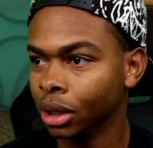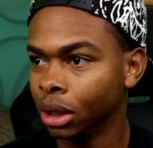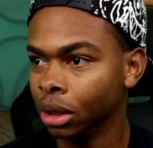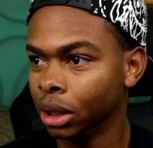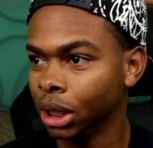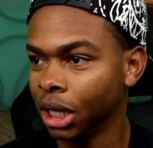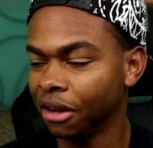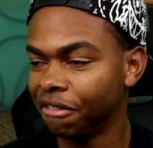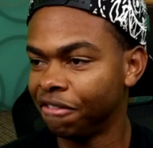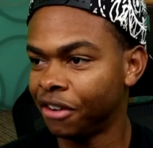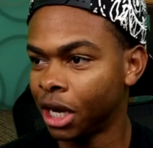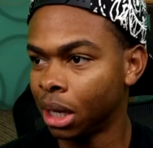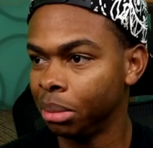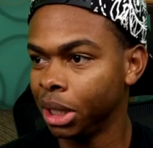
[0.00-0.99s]
Looking like
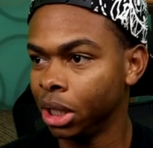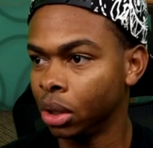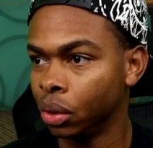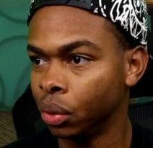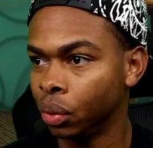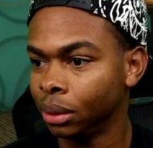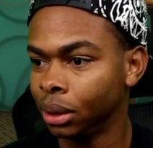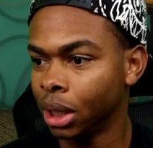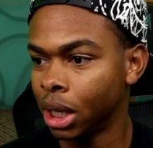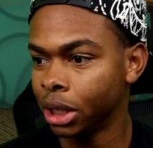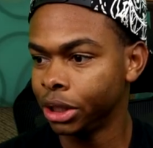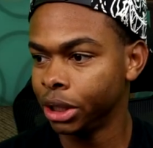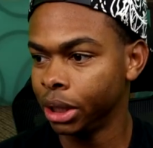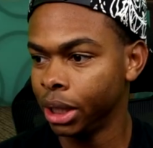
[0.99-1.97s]
Fabio.
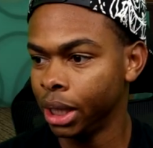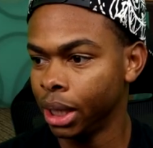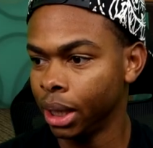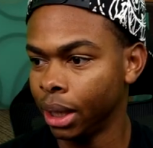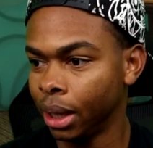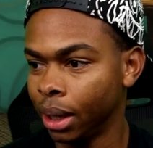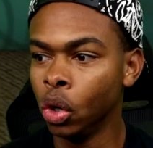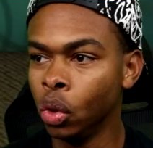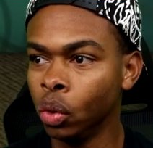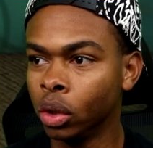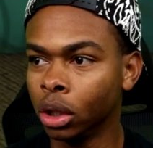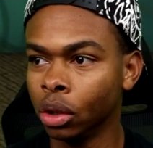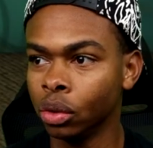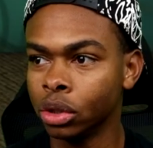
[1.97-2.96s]
Not today. Who
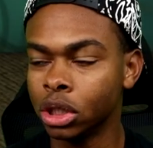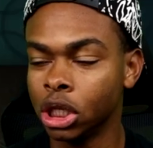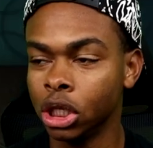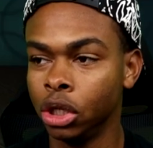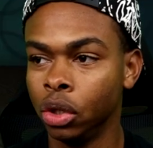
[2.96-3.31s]
closed the